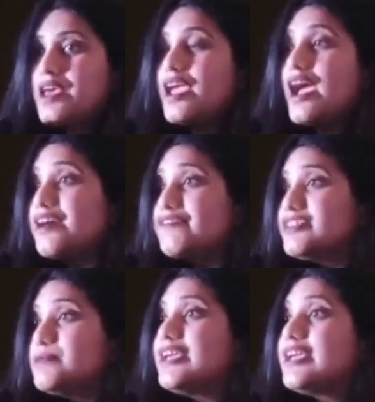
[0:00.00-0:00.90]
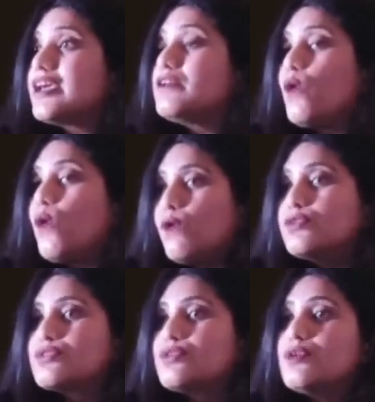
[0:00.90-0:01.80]
AIFTP can
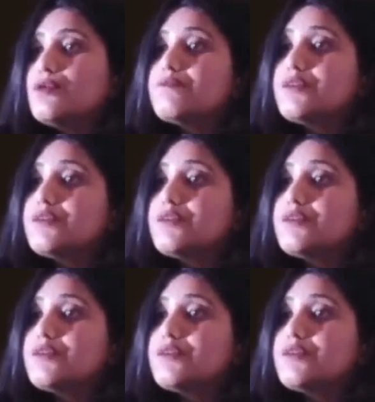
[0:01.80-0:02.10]
also,